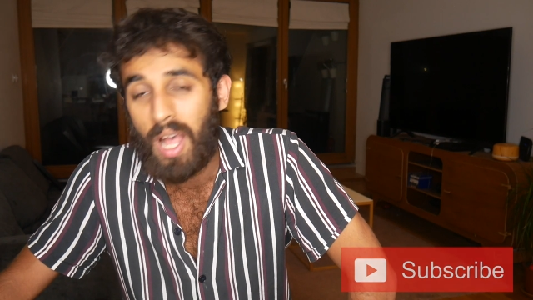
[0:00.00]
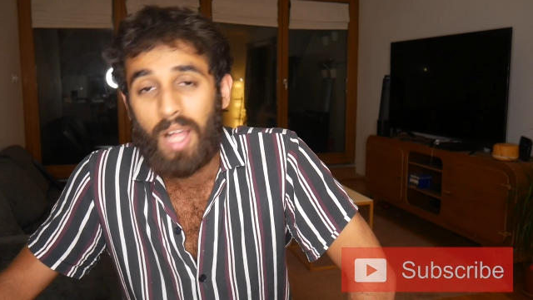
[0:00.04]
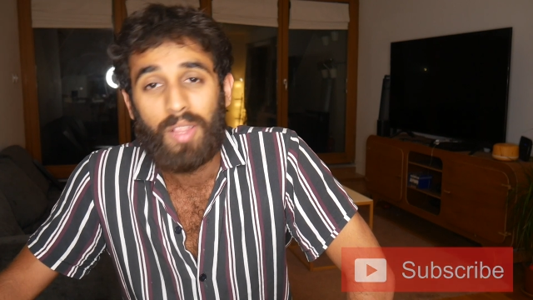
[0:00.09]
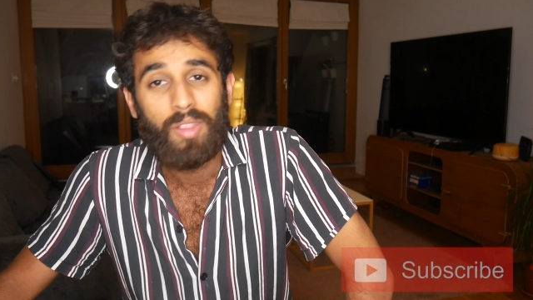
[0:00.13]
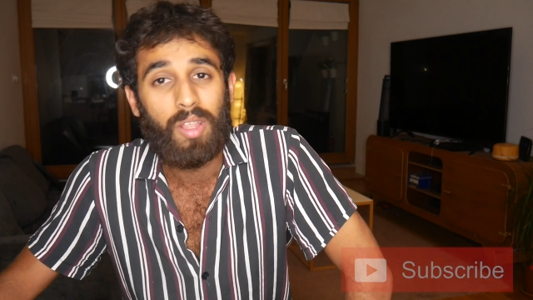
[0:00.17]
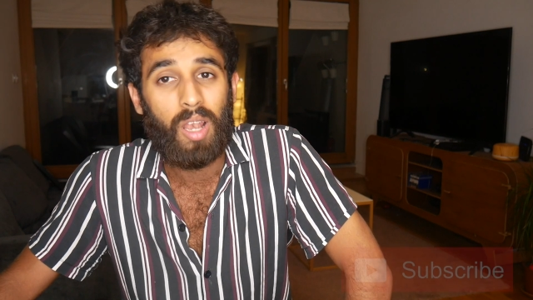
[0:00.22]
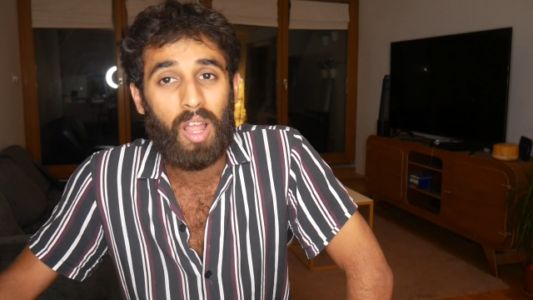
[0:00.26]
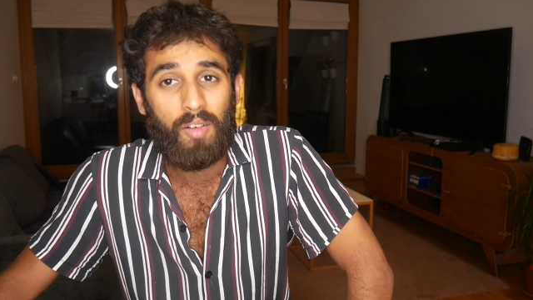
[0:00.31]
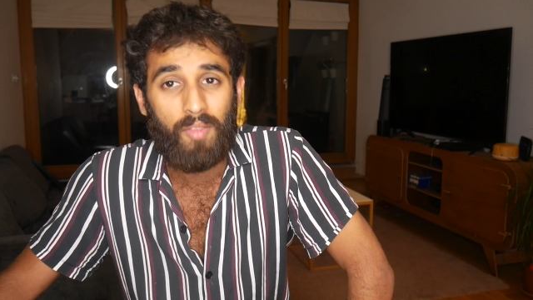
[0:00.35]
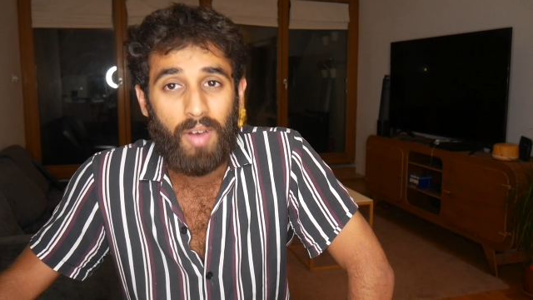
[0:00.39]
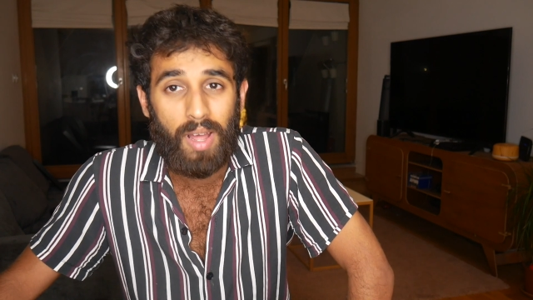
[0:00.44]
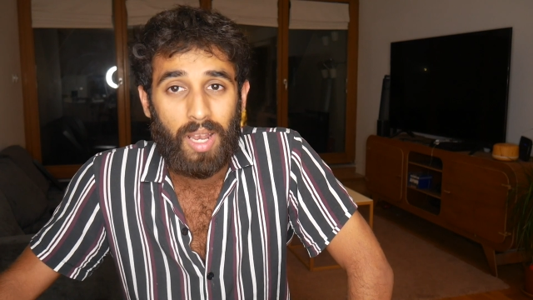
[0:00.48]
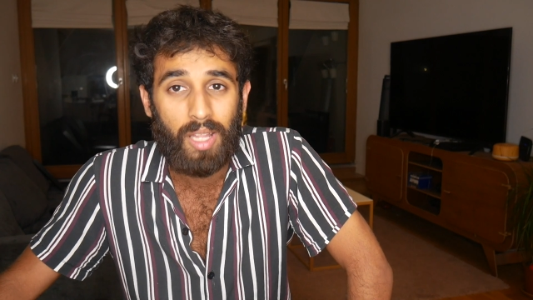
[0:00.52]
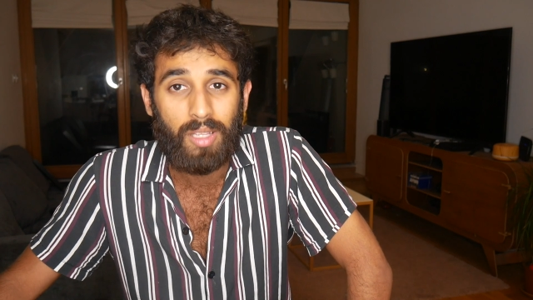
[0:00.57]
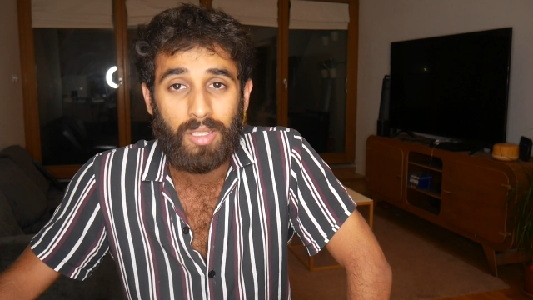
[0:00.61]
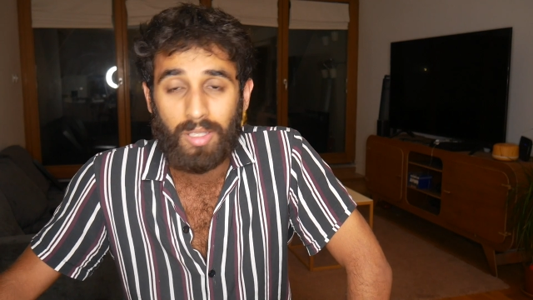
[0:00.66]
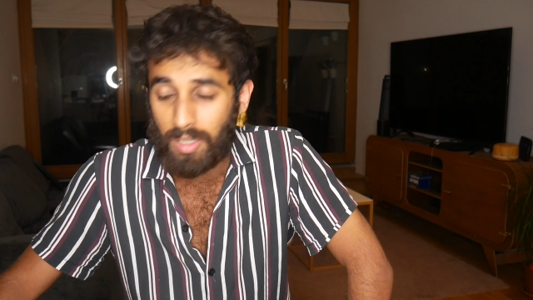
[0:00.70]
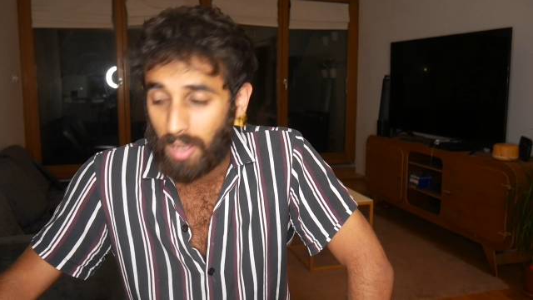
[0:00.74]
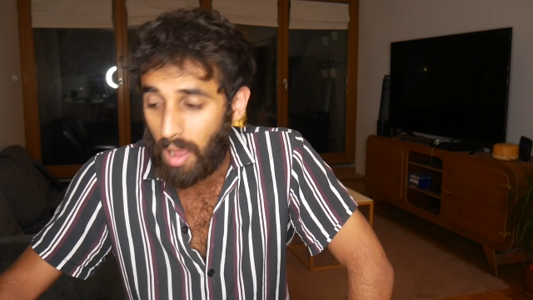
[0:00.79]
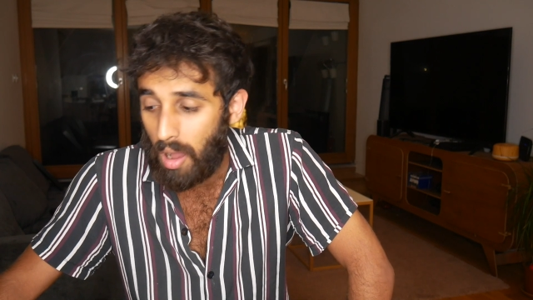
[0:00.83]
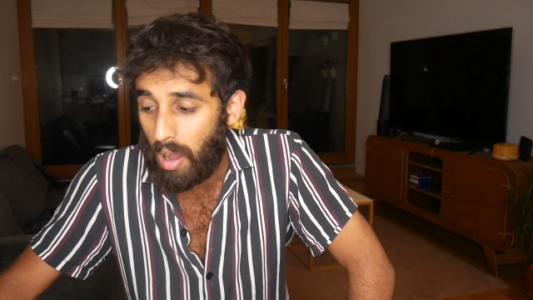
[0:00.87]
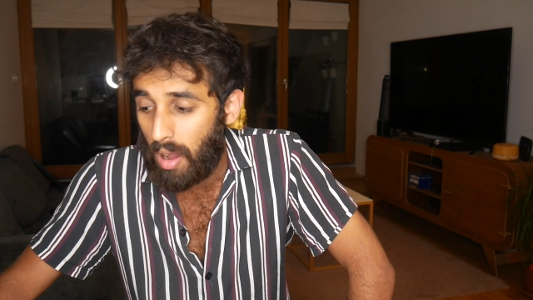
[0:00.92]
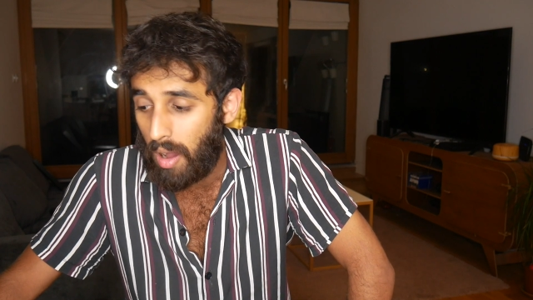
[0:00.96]
The Love Island
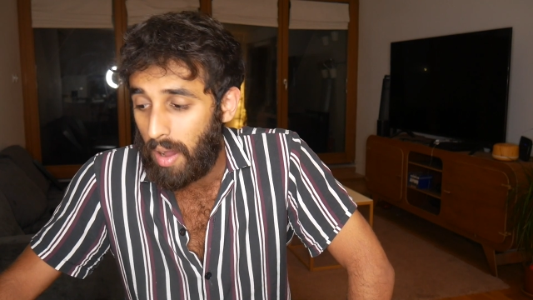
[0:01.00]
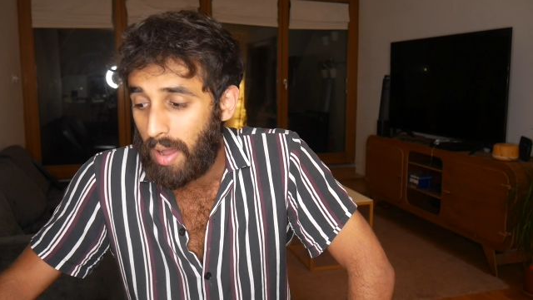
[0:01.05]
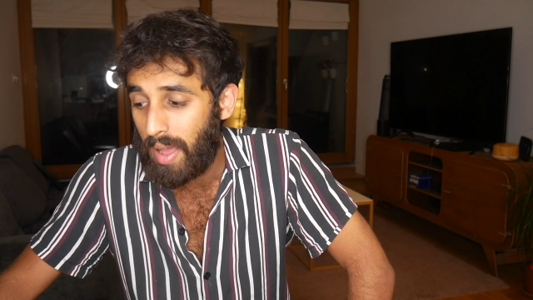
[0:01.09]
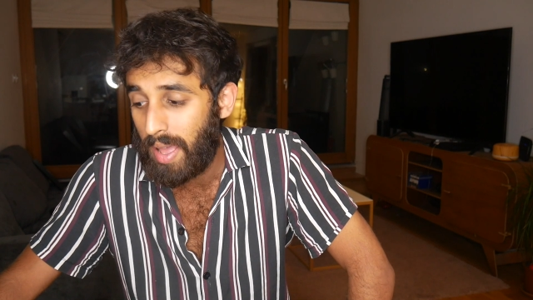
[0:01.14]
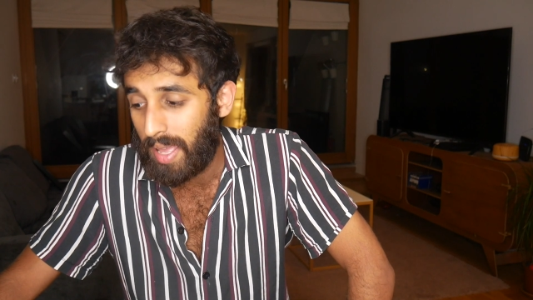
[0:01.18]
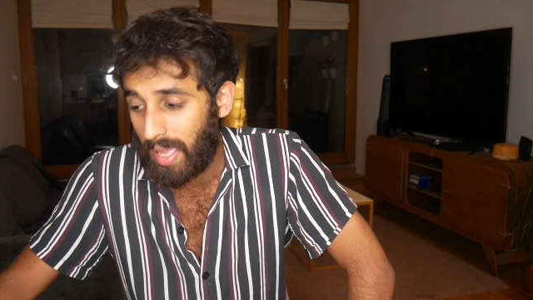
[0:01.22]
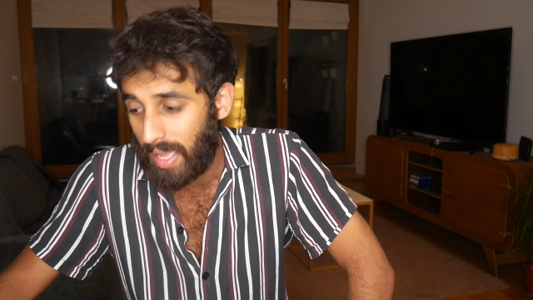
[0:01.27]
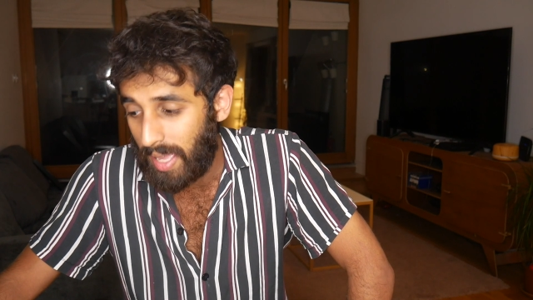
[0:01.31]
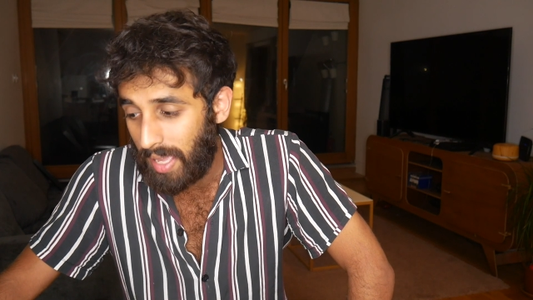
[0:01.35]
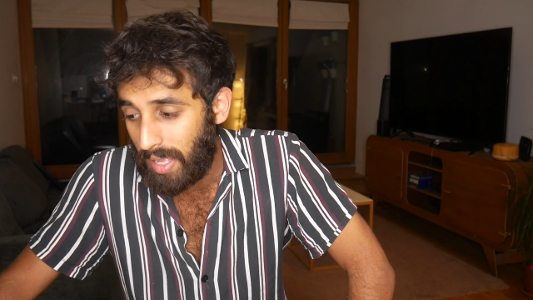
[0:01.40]
star